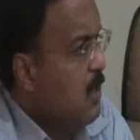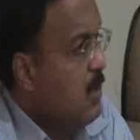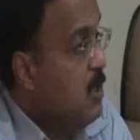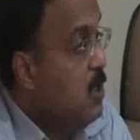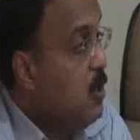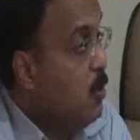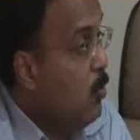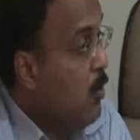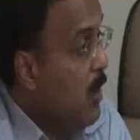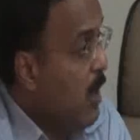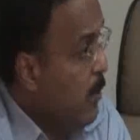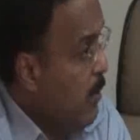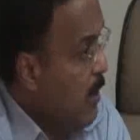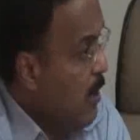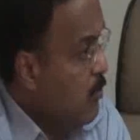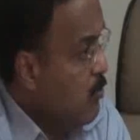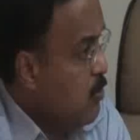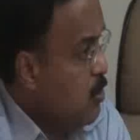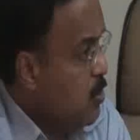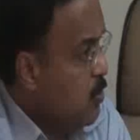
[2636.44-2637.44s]
do
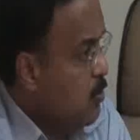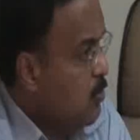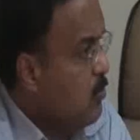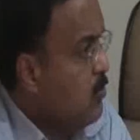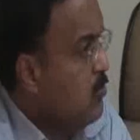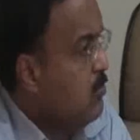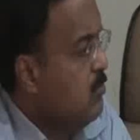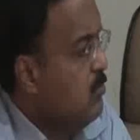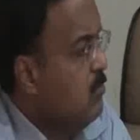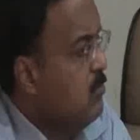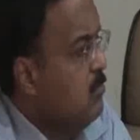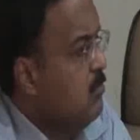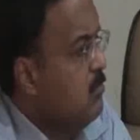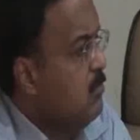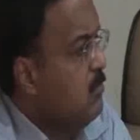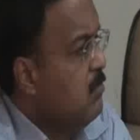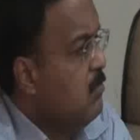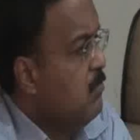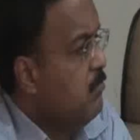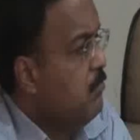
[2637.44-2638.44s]
amount to
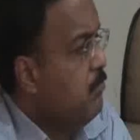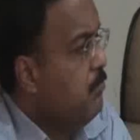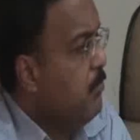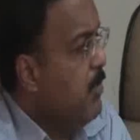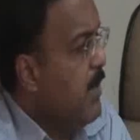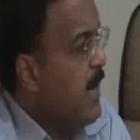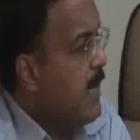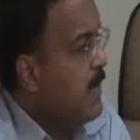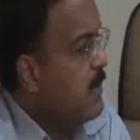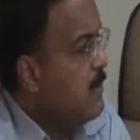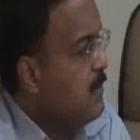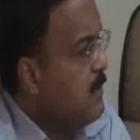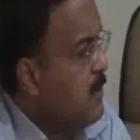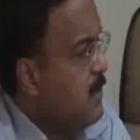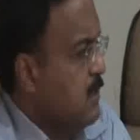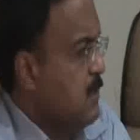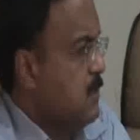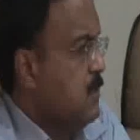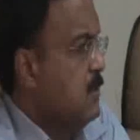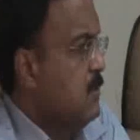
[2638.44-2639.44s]

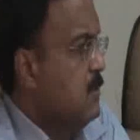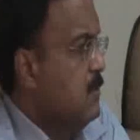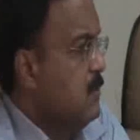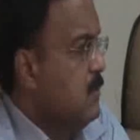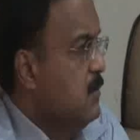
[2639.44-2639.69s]
practice